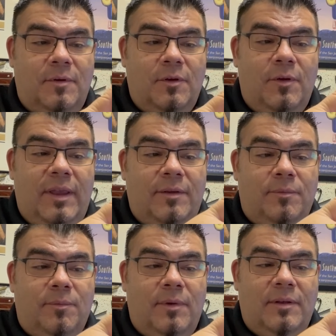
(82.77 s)
go ahead
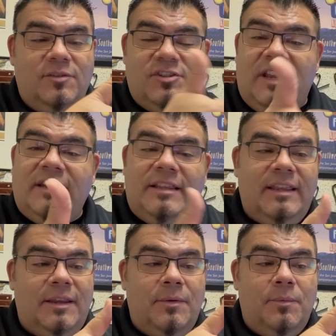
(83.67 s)
and
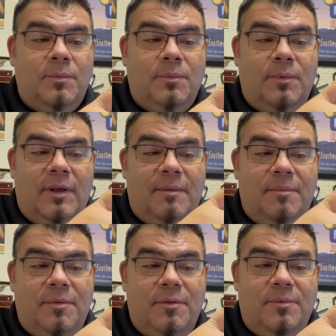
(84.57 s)
gently
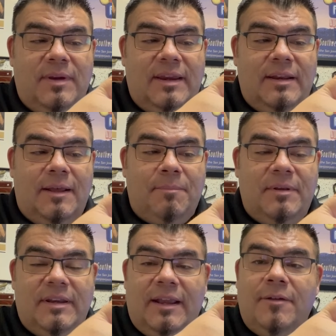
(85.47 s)
rub the reed up
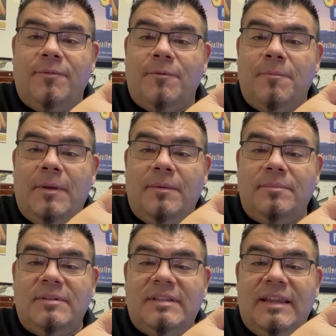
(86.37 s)
and down for about
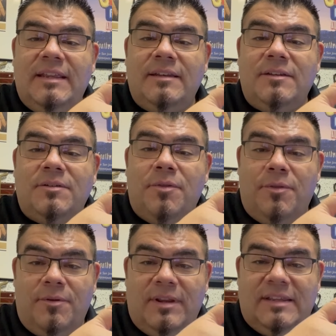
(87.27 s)
10 to
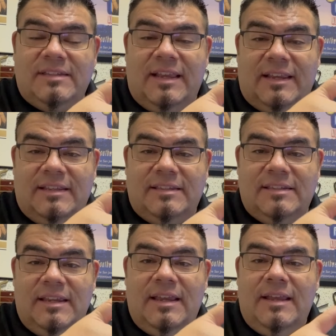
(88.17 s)
30
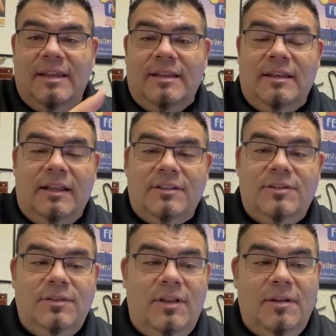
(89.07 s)
seconds. Not
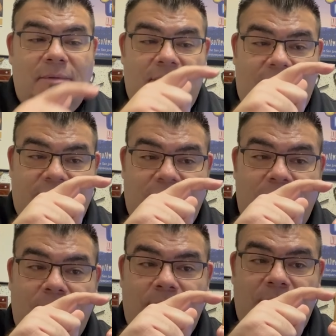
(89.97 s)
too long, and also
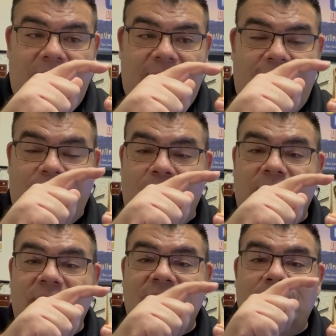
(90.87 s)
be careful with
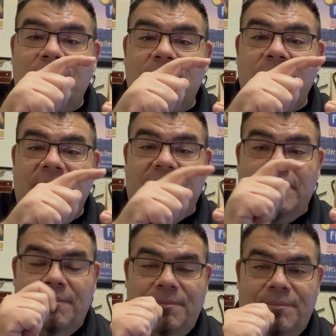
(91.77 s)
the tip of the reed.
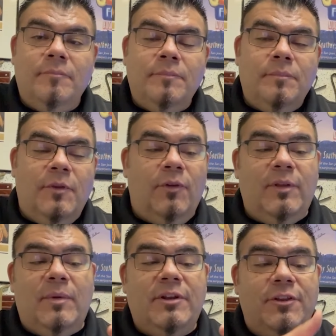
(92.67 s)
You only
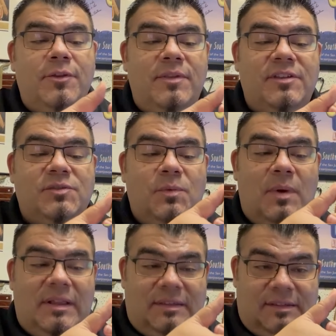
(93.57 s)
want to do this
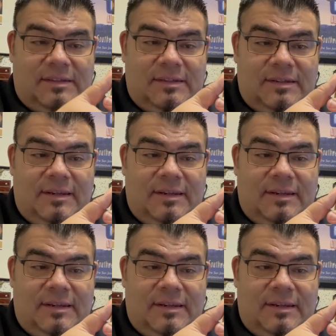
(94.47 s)
once